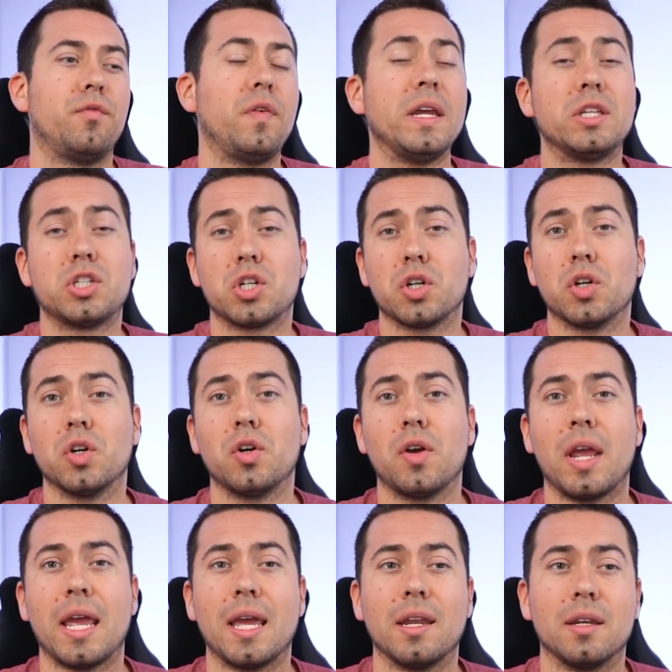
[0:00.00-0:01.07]

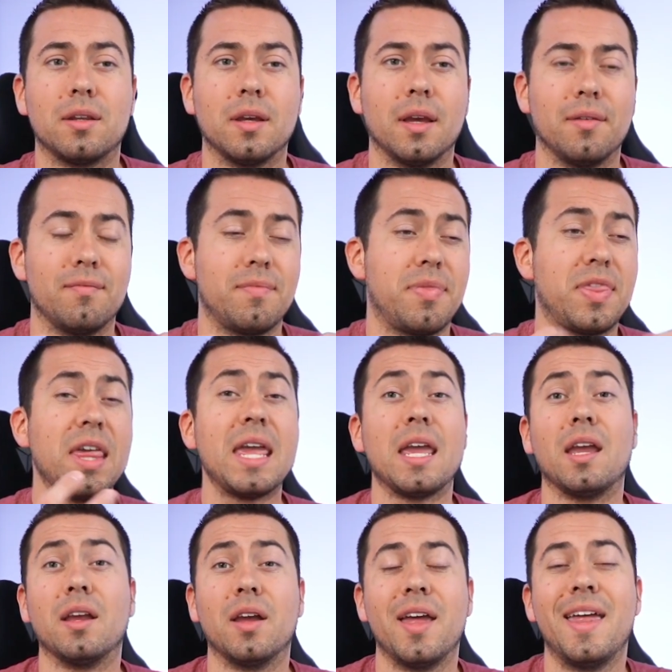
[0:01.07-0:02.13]
feature and
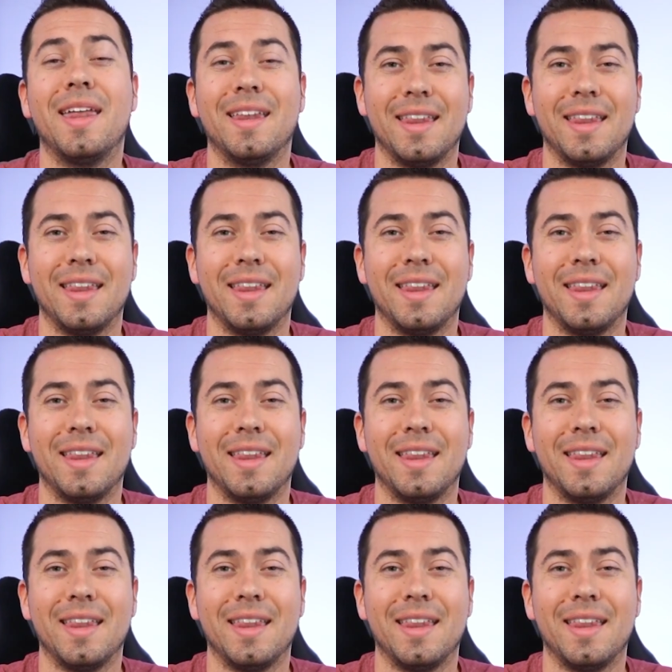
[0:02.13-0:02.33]
thing